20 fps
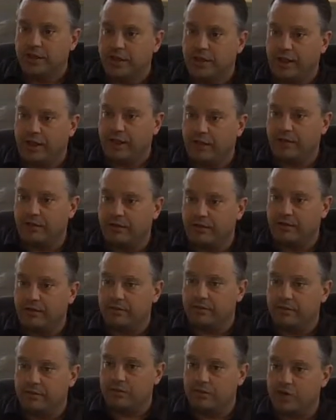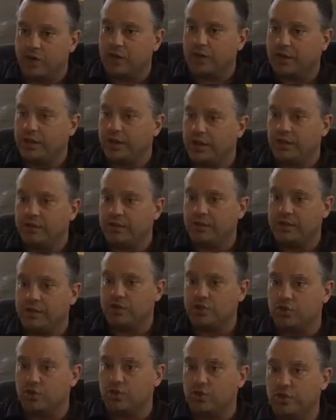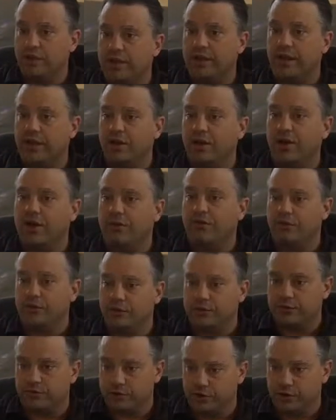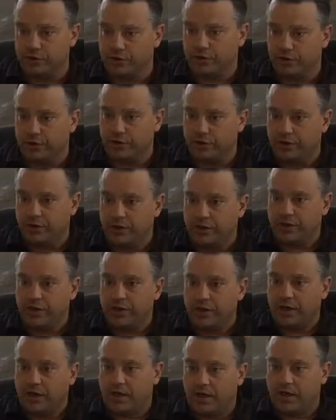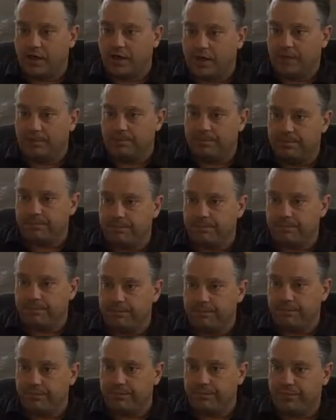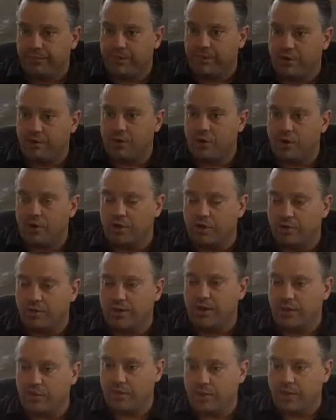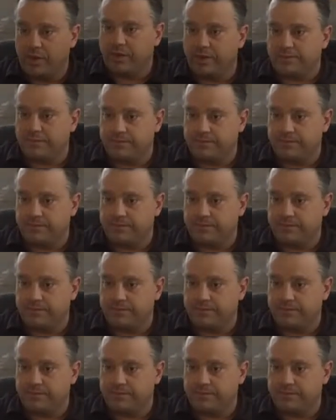and try and get every school in that conference for sure, and market them that way.